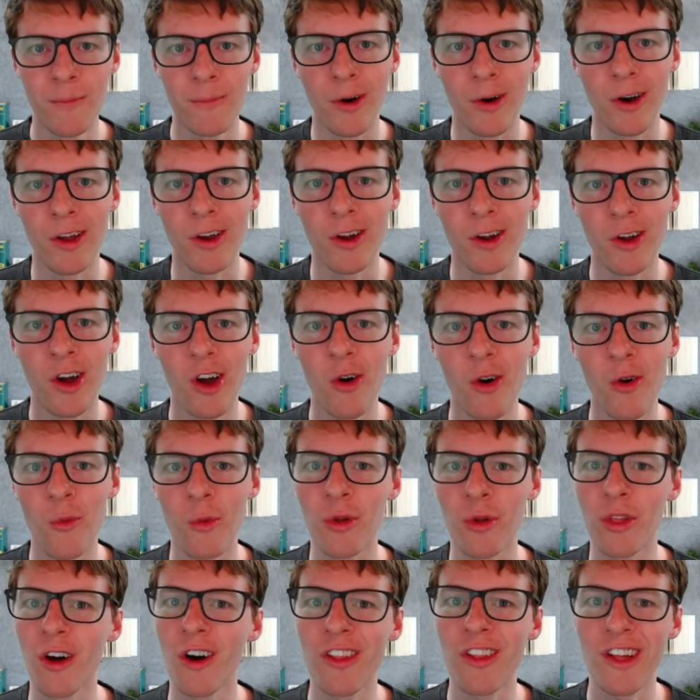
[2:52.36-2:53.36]
But
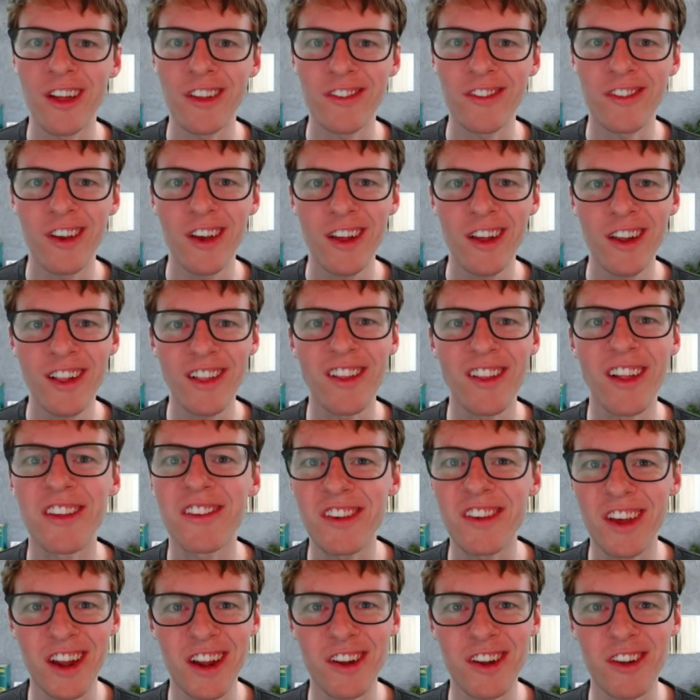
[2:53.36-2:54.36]
with all that said,
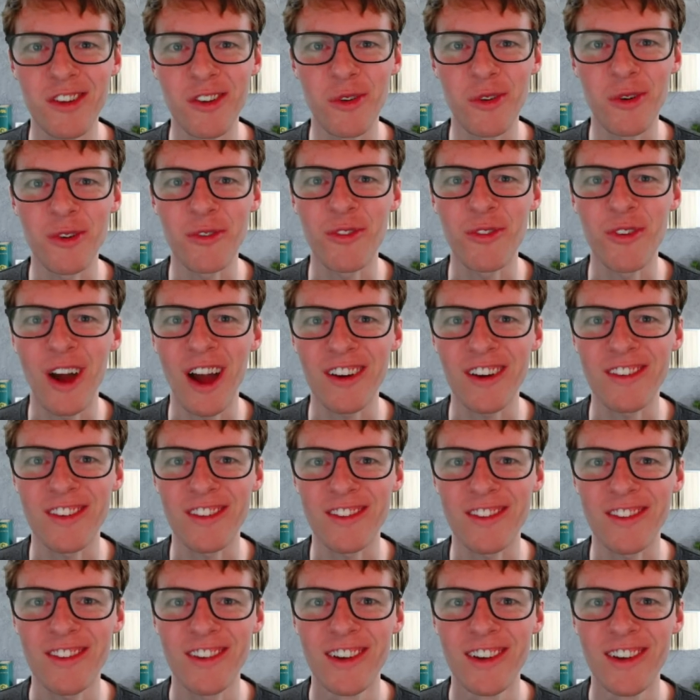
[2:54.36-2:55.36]
let's get into doing
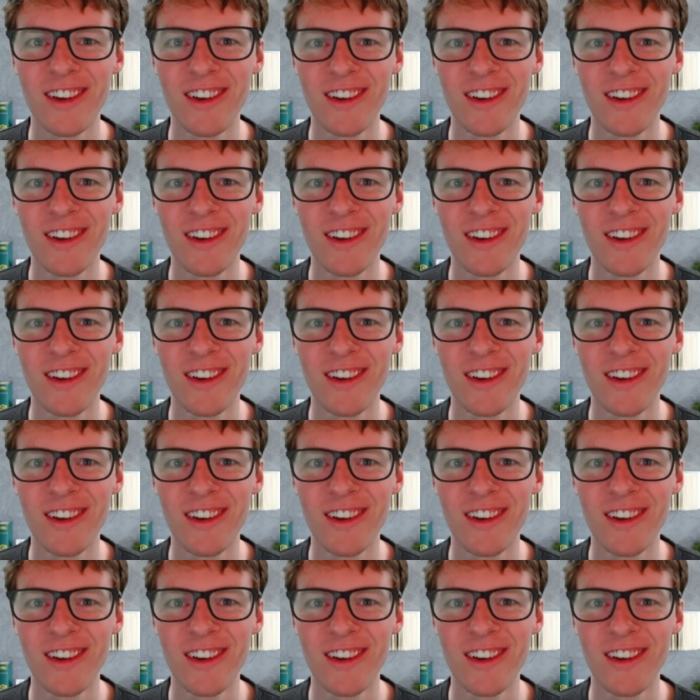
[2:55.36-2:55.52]
fractions.